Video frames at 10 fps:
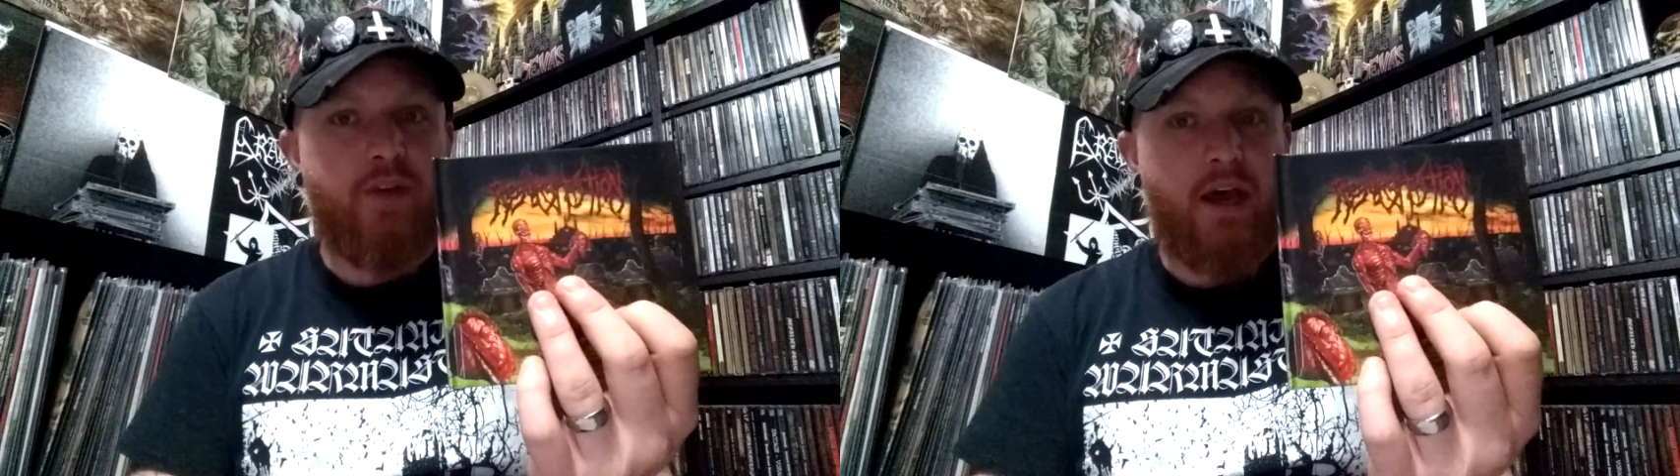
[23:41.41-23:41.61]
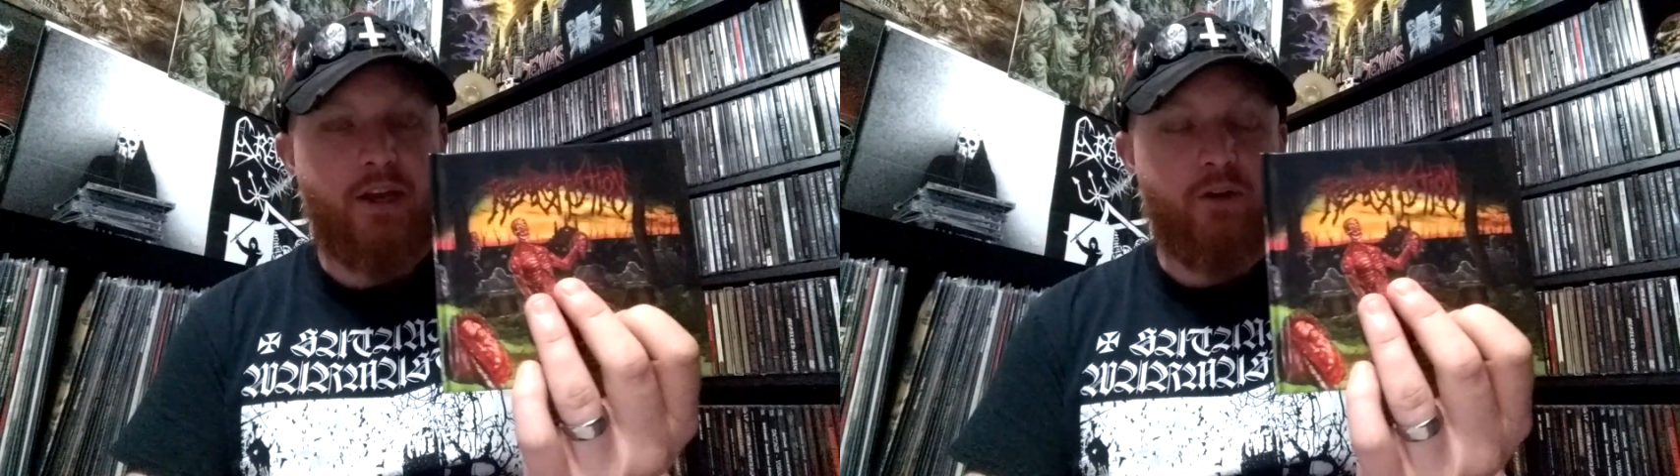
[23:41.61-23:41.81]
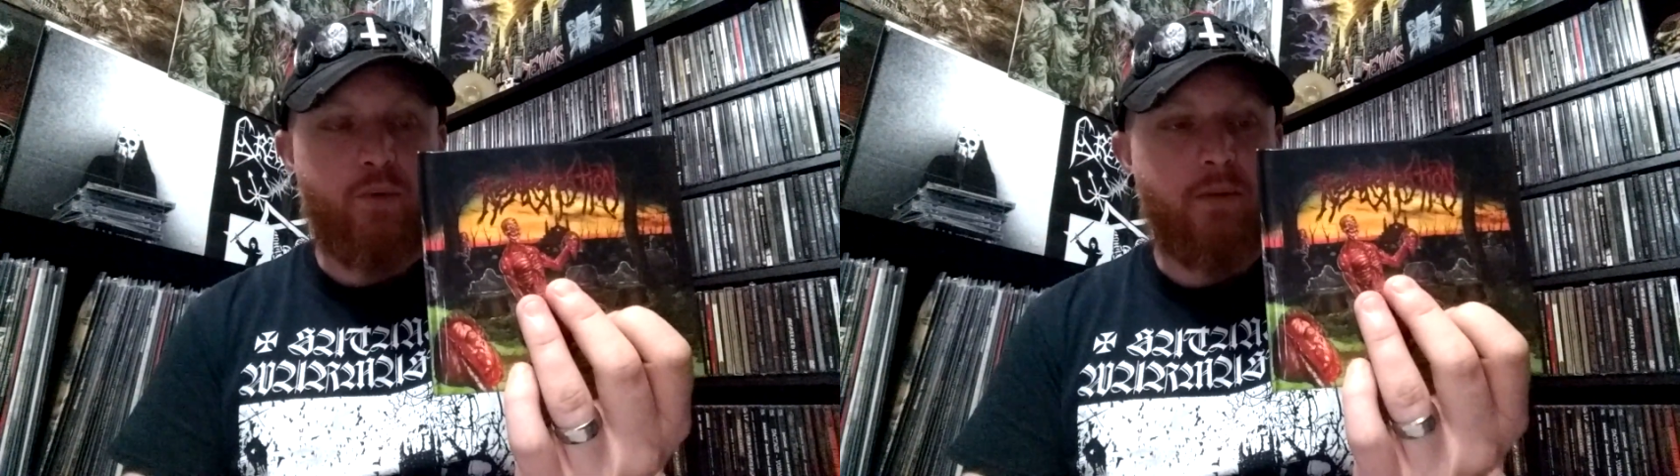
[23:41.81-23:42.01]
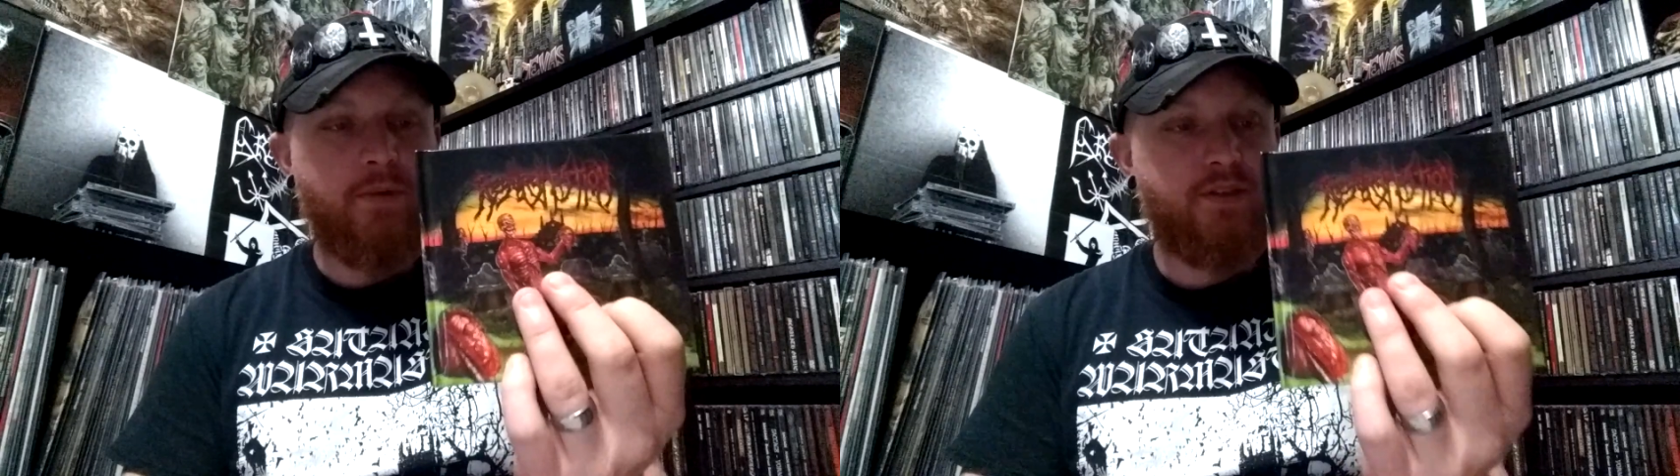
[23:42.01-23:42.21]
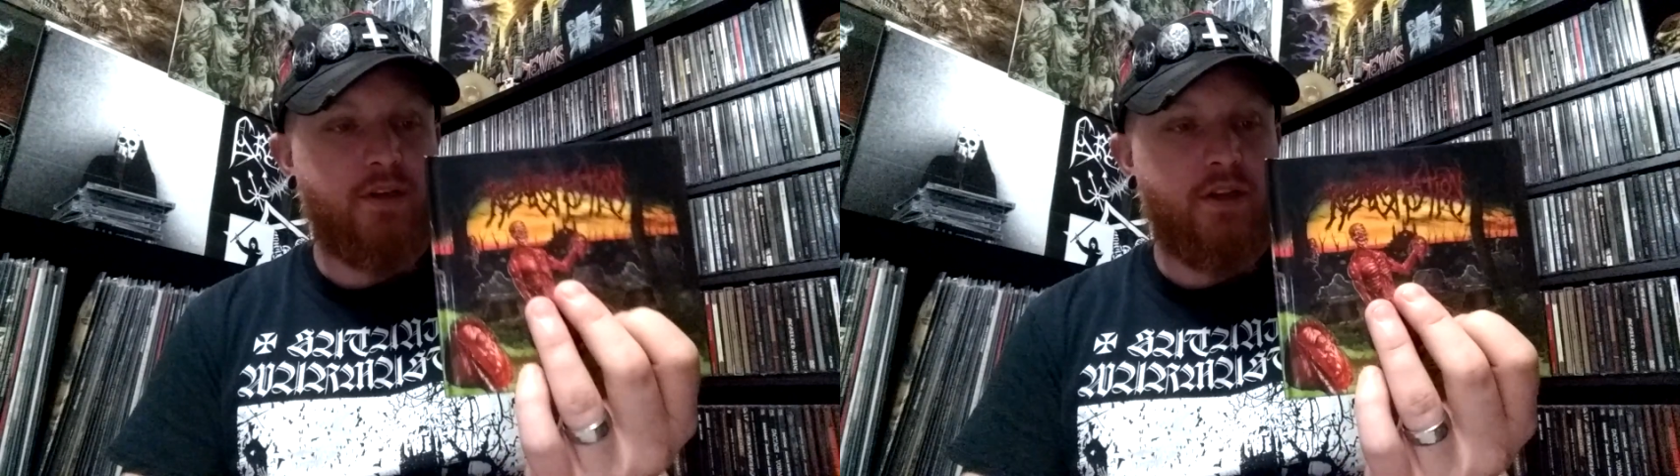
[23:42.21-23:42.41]
I hear when I'm
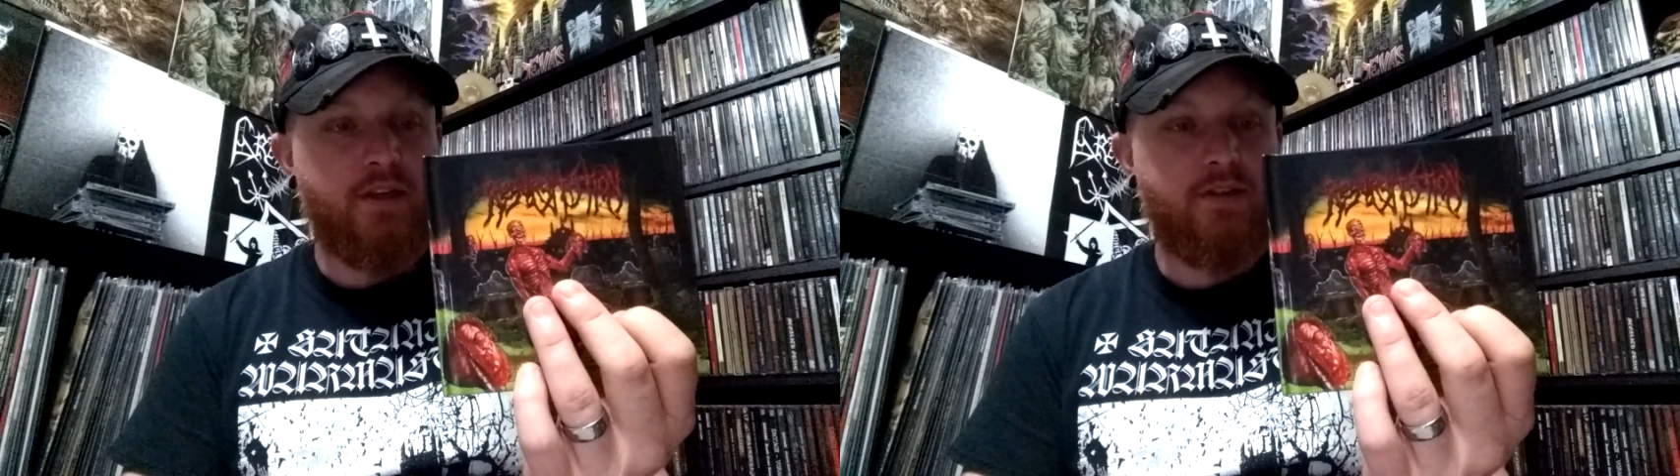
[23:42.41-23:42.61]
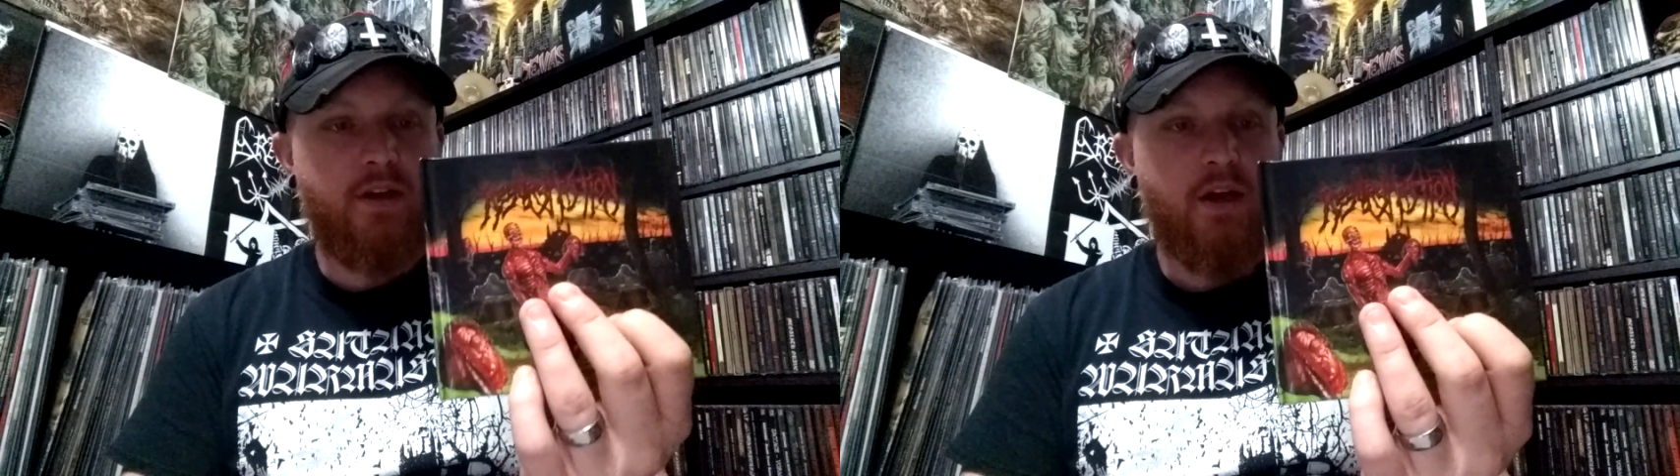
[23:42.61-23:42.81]
listening to this.